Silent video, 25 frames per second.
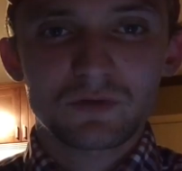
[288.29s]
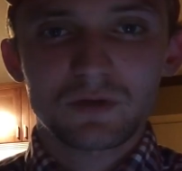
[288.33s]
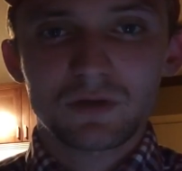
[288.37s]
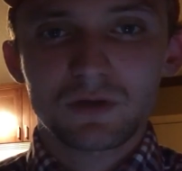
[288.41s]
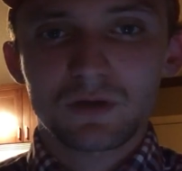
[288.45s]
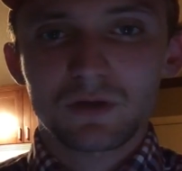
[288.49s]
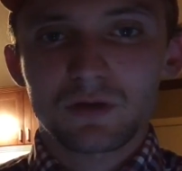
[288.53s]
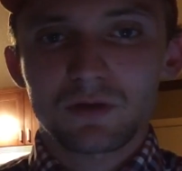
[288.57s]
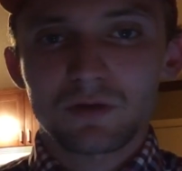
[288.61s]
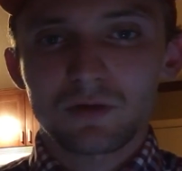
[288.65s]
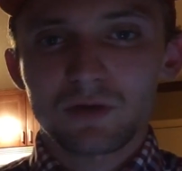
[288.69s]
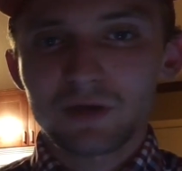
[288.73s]

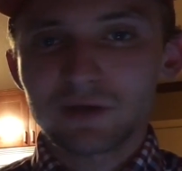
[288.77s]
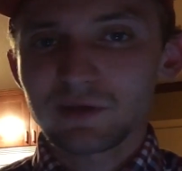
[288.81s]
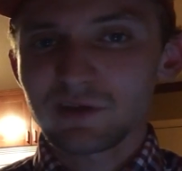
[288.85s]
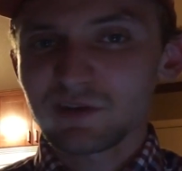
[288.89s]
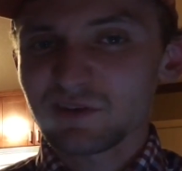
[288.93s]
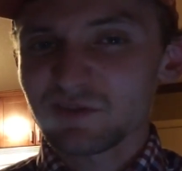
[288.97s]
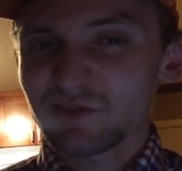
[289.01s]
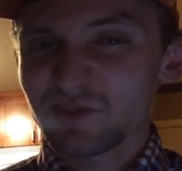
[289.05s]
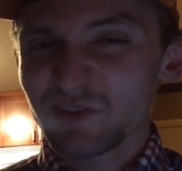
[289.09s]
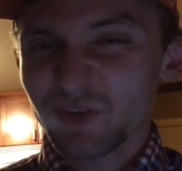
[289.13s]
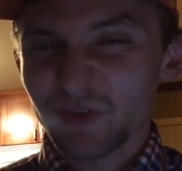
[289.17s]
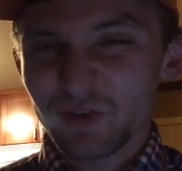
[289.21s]
You know, it
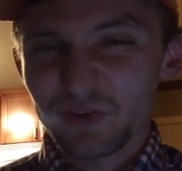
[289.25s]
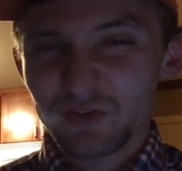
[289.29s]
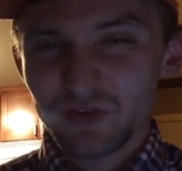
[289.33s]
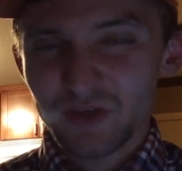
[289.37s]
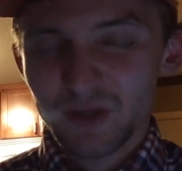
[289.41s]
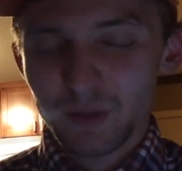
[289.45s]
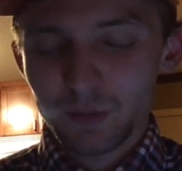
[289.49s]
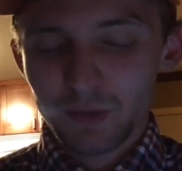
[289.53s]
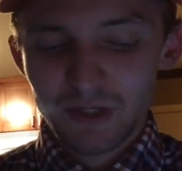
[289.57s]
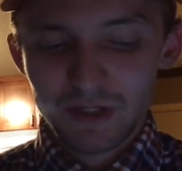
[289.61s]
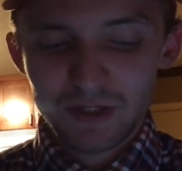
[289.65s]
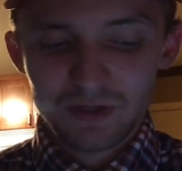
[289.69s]
didn't really
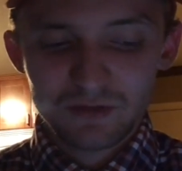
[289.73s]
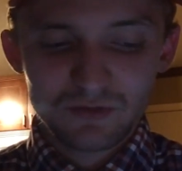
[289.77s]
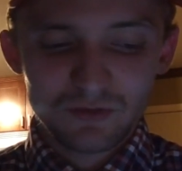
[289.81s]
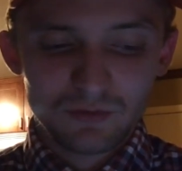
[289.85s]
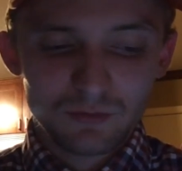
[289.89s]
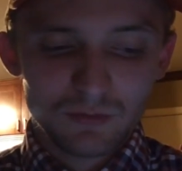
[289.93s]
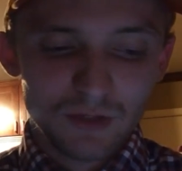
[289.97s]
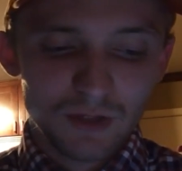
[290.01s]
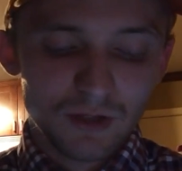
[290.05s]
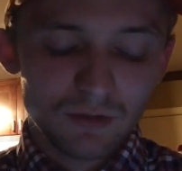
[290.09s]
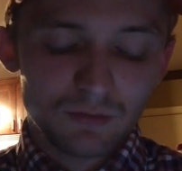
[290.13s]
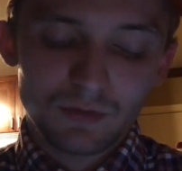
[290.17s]
seem like it
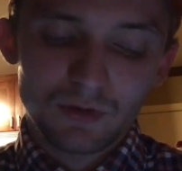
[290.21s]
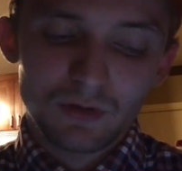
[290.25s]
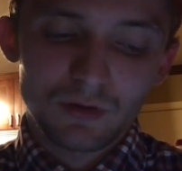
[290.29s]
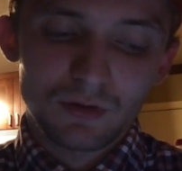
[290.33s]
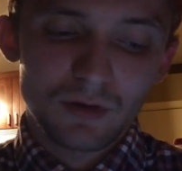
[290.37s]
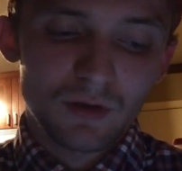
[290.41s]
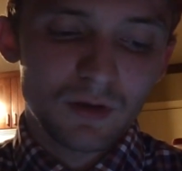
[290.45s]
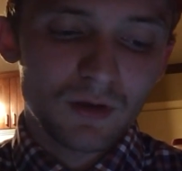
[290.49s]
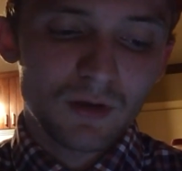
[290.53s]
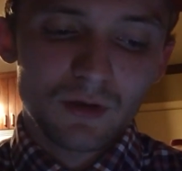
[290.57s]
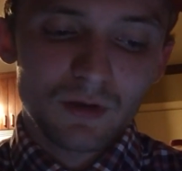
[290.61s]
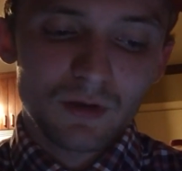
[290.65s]
to me, but